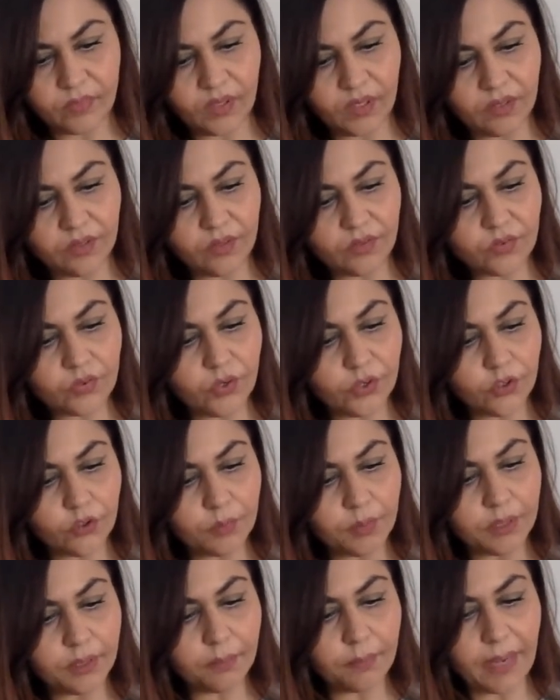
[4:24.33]
this is going to be
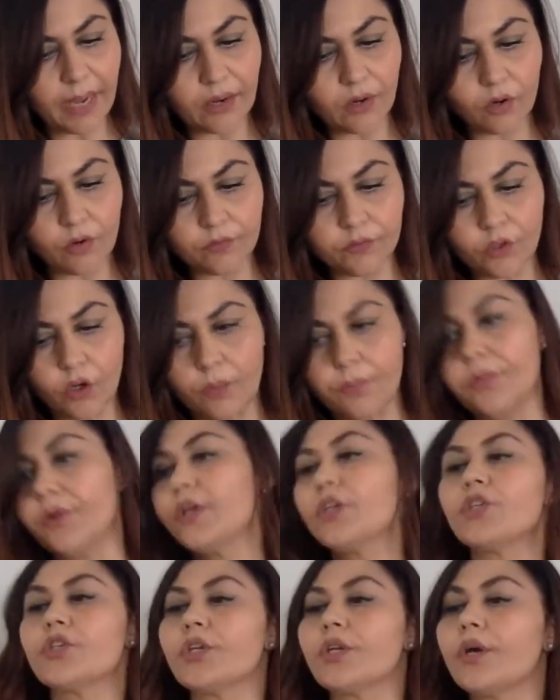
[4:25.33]
the back of the
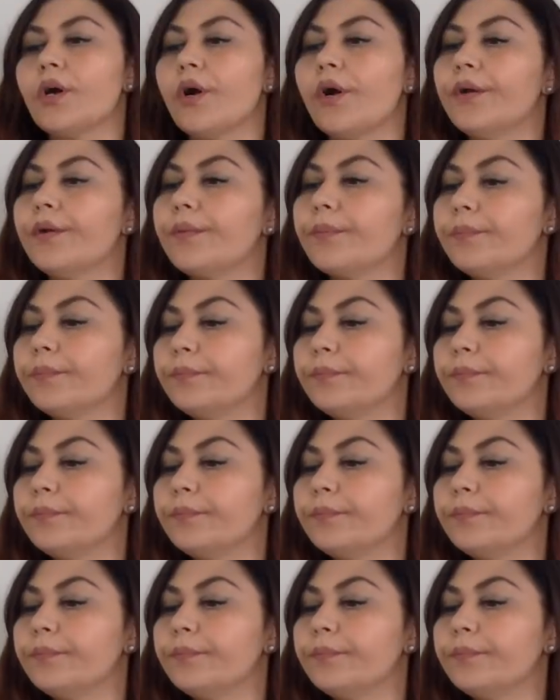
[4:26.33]
operation card.